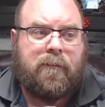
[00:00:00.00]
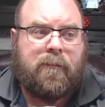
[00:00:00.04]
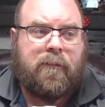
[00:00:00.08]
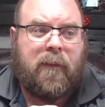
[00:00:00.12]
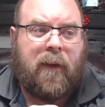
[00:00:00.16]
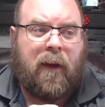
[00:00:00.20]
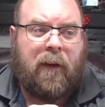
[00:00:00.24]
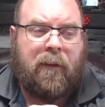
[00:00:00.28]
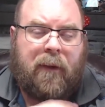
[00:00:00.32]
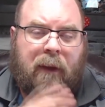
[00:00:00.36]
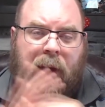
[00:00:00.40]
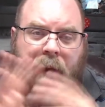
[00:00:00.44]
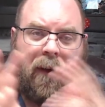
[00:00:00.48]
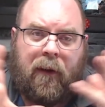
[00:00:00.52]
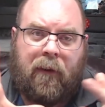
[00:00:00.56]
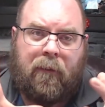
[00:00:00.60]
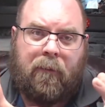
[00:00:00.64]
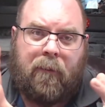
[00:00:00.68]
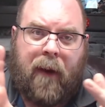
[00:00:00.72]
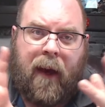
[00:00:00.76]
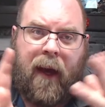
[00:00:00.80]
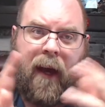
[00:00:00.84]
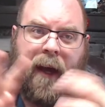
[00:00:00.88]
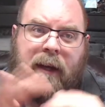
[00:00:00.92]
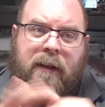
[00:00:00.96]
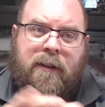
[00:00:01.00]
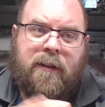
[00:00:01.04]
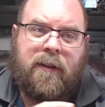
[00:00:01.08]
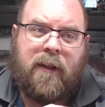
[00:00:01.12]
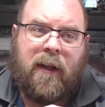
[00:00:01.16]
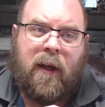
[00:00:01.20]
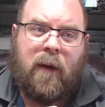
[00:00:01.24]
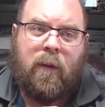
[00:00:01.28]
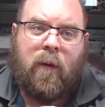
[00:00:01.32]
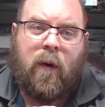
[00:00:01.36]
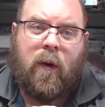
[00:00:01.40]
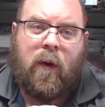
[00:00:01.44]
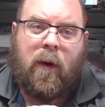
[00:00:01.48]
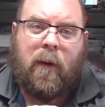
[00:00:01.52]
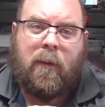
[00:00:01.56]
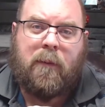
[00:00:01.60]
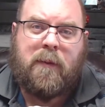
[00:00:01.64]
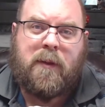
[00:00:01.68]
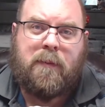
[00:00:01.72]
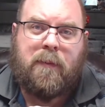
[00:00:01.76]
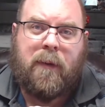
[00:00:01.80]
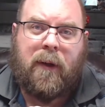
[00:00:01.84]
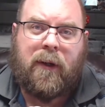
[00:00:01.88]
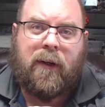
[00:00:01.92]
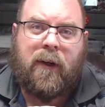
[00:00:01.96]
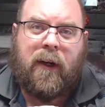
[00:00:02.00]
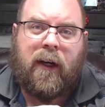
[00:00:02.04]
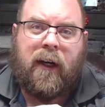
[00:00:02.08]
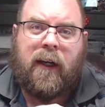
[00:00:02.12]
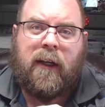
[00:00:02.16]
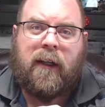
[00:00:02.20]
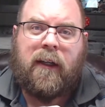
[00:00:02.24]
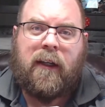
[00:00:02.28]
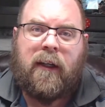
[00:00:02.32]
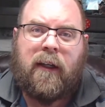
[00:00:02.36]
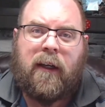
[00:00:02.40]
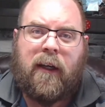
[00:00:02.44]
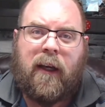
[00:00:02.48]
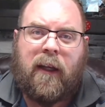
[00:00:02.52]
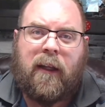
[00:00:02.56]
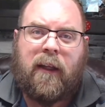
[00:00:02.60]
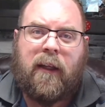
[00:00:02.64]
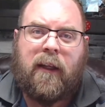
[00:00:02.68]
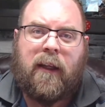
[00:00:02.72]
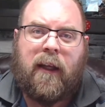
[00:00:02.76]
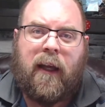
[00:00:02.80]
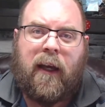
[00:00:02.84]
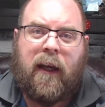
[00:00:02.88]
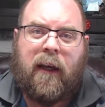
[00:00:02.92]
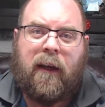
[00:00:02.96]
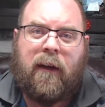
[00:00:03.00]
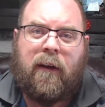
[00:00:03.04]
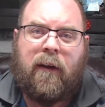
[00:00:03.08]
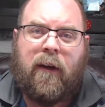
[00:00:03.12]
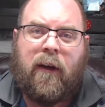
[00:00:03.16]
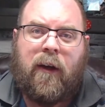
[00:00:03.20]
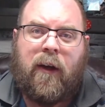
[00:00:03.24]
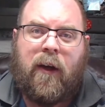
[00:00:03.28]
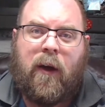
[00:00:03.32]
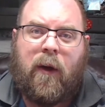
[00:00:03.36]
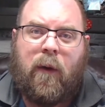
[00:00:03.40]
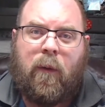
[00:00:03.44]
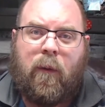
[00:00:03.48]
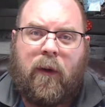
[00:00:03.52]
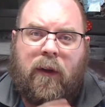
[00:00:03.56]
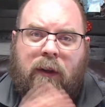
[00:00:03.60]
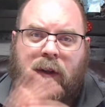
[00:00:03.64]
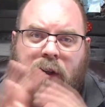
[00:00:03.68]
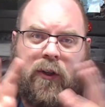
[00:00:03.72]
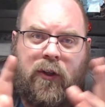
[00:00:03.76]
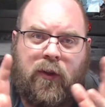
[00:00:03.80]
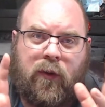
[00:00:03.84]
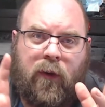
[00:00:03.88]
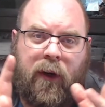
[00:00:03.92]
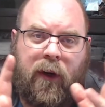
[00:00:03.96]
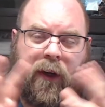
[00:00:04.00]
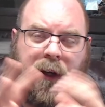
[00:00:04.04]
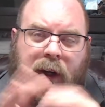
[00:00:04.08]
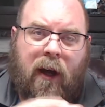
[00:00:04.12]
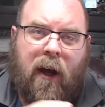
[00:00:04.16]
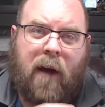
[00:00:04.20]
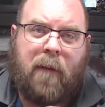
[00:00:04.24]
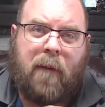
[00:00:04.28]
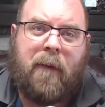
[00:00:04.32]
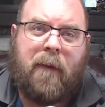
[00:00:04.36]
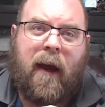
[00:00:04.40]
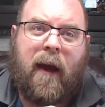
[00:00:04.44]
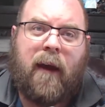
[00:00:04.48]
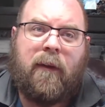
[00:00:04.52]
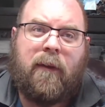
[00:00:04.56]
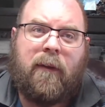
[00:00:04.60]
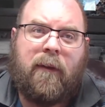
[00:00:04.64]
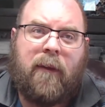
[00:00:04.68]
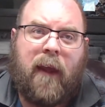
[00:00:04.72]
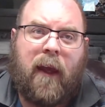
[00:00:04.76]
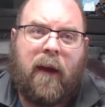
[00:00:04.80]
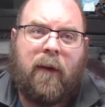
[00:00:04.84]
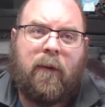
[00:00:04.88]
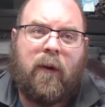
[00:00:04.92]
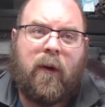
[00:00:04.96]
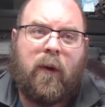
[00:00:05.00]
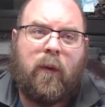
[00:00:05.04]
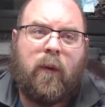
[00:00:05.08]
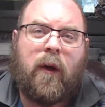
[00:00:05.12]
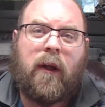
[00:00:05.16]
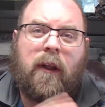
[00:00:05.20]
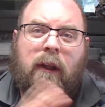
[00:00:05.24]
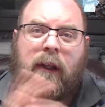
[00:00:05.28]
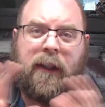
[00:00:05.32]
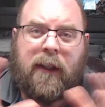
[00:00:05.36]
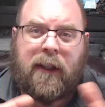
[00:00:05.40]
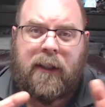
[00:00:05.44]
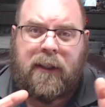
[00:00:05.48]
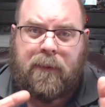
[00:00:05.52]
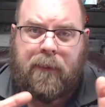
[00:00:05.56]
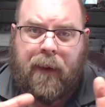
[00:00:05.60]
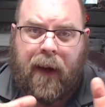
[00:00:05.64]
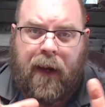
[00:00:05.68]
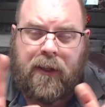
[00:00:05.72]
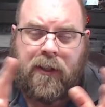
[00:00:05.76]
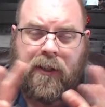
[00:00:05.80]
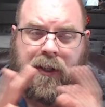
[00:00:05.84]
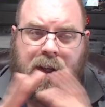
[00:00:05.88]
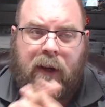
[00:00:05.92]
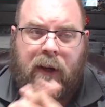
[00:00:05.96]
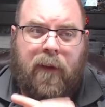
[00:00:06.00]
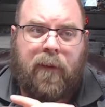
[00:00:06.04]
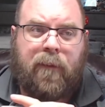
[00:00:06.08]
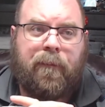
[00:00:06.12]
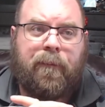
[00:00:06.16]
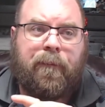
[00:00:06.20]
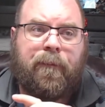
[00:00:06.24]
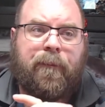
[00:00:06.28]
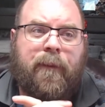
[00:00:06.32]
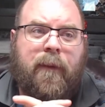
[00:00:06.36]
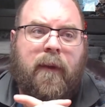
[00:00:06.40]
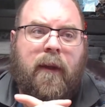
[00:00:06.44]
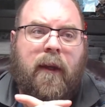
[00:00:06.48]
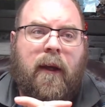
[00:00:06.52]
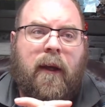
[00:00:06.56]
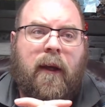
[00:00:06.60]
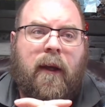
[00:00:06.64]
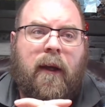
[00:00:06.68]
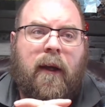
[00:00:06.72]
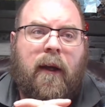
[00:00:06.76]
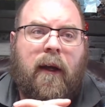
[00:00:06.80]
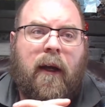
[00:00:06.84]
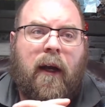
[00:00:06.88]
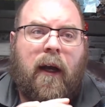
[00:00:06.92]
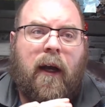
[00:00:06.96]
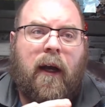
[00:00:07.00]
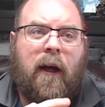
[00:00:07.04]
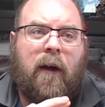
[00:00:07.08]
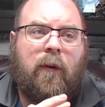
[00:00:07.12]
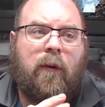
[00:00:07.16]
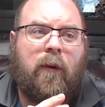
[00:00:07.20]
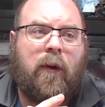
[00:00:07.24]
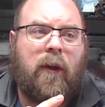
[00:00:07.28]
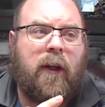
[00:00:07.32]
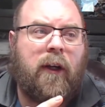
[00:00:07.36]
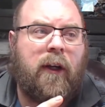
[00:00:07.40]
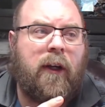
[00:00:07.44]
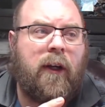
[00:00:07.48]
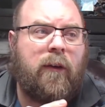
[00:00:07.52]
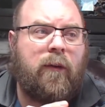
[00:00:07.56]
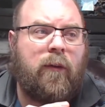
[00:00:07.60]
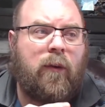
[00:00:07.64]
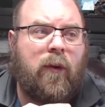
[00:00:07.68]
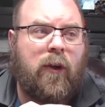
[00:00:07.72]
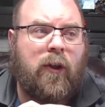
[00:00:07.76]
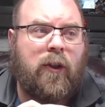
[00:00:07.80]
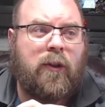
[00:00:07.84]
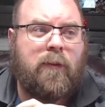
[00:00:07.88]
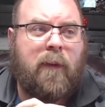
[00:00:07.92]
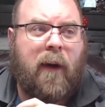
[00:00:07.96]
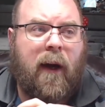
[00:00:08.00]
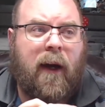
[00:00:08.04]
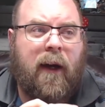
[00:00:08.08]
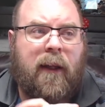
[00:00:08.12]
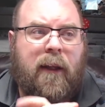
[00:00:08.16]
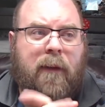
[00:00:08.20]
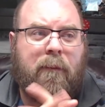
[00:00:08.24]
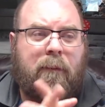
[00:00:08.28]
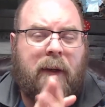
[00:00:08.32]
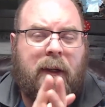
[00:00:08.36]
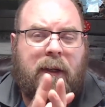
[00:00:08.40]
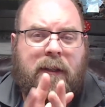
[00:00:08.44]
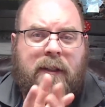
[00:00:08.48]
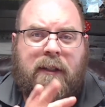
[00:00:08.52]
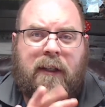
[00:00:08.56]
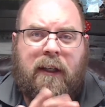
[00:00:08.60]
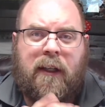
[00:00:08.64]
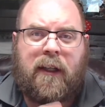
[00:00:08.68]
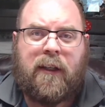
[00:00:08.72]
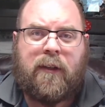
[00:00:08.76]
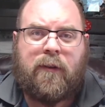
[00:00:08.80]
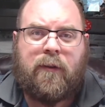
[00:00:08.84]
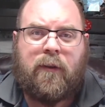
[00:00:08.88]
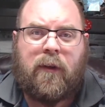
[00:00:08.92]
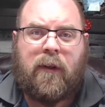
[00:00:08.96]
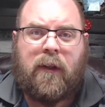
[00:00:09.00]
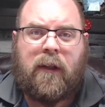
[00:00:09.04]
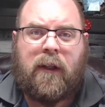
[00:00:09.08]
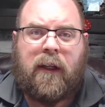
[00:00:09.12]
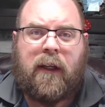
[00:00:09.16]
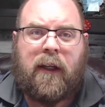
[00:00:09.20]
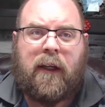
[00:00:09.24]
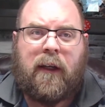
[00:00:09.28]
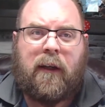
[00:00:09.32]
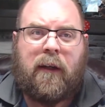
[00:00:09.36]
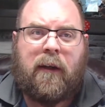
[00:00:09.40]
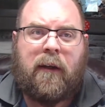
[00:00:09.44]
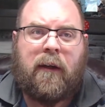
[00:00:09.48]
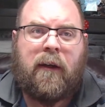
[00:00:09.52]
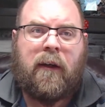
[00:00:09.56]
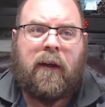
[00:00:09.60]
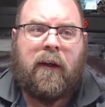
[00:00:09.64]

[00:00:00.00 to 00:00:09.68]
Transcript: If they passed and they woke up sputtering, and then they went to join combat. They were quickly dispatched though. Really good rolls by the PCs, really